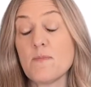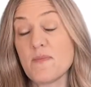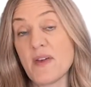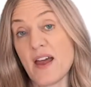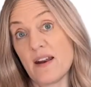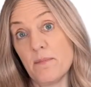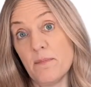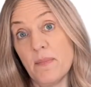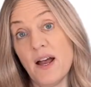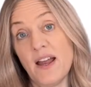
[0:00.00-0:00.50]

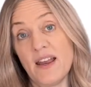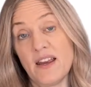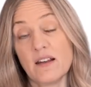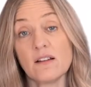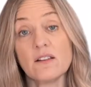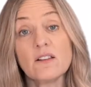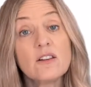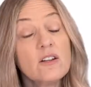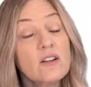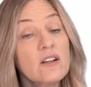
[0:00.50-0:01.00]
that in mind.
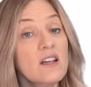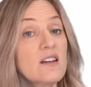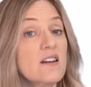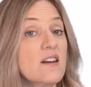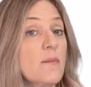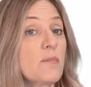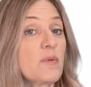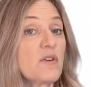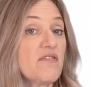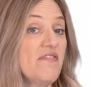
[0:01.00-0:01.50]
Look at
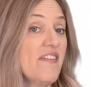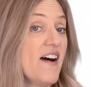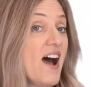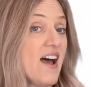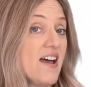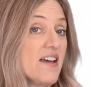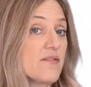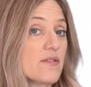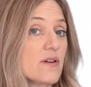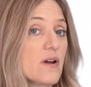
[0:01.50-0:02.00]
number
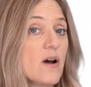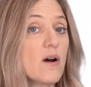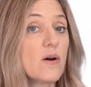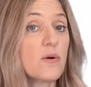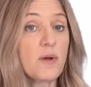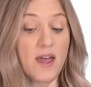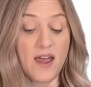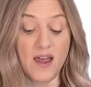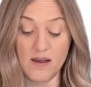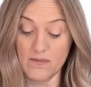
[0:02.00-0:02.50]
five.
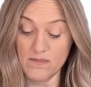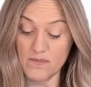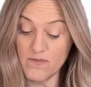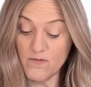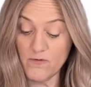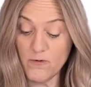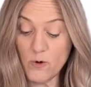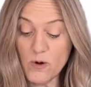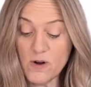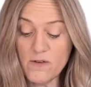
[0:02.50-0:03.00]
Okay, 4